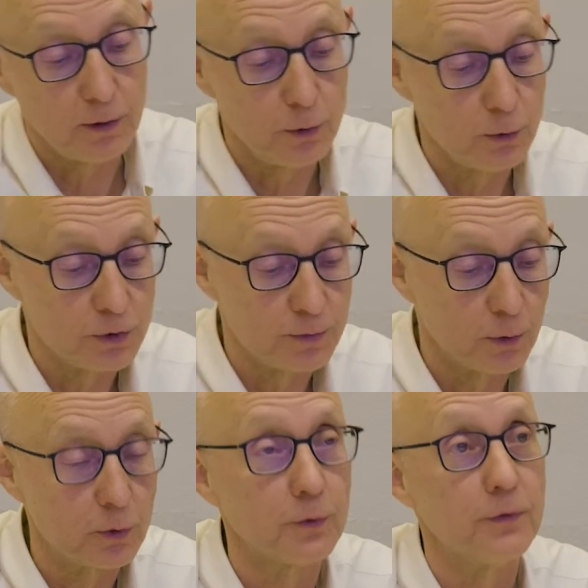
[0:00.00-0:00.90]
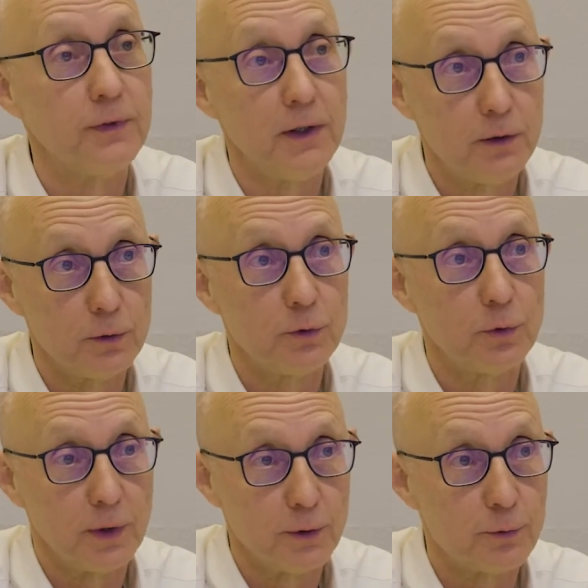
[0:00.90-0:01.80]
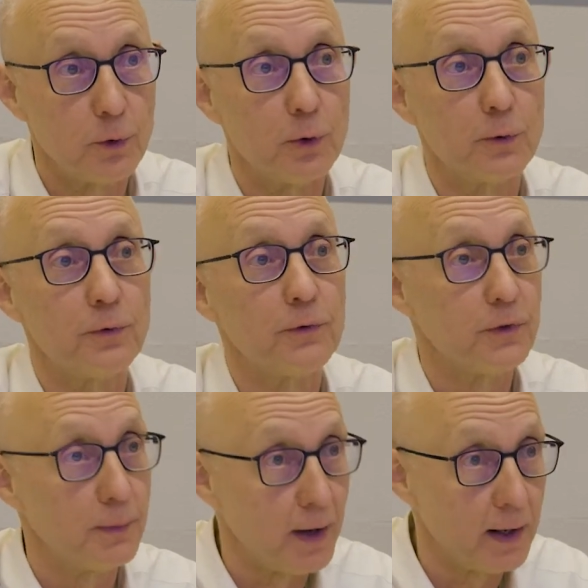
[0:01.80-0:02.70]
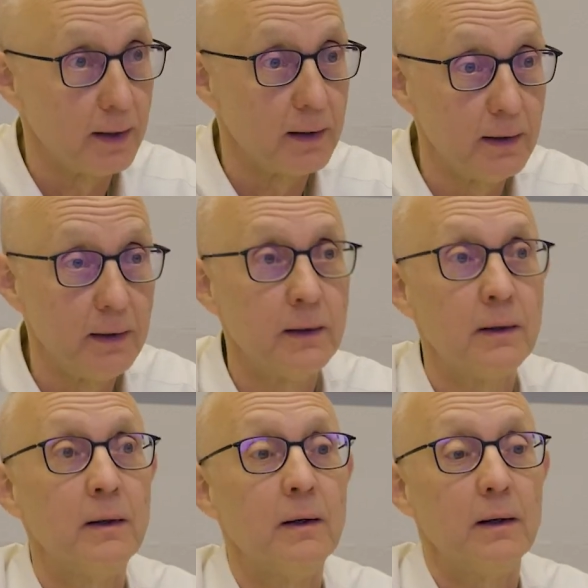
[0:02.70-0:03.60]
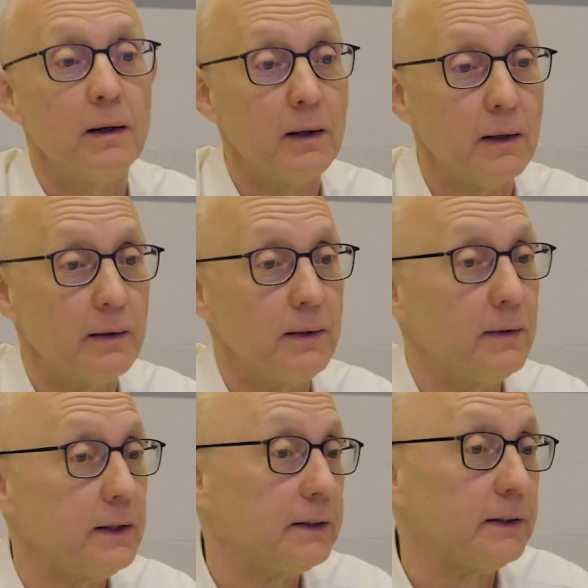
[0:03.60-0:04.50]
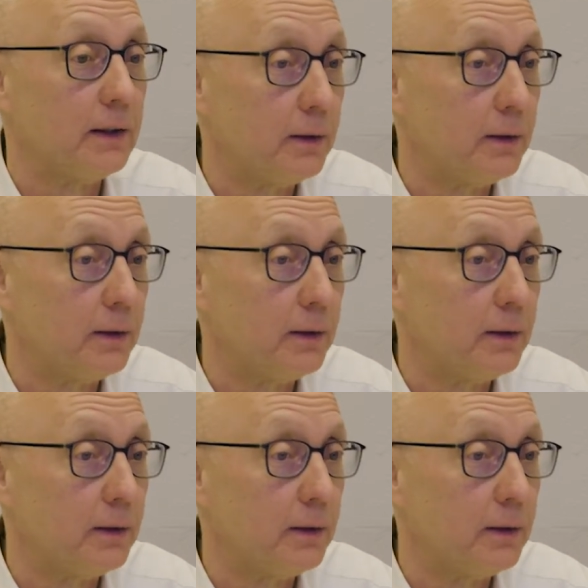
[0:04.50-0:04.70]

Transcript: used will continue to evolve dramatically. There's